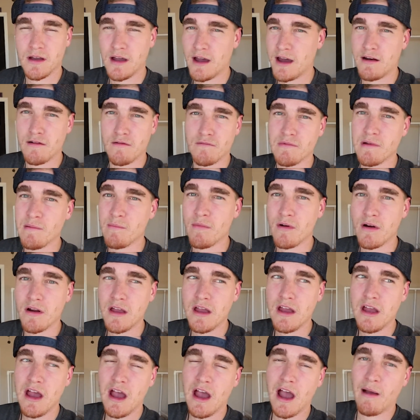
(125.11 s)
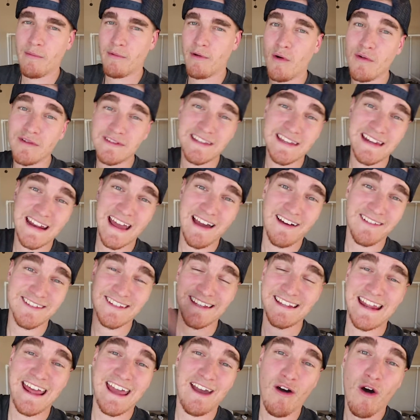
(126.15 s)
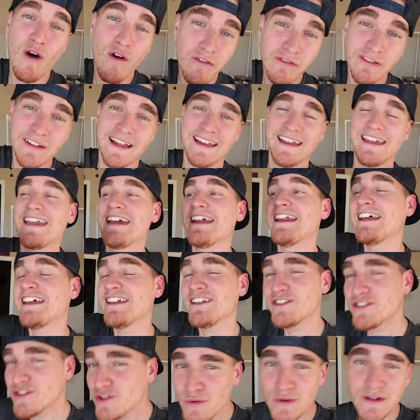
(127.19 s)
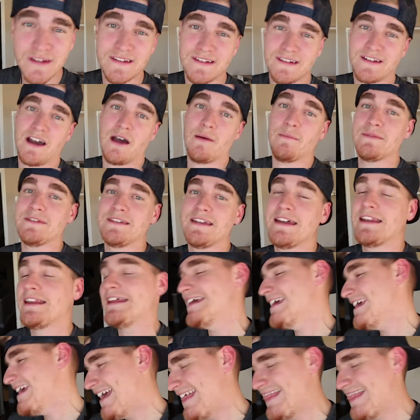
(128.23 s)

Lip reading: I don't remember. I'm going today on today. Hopefully, I can get it as soon as it comes in.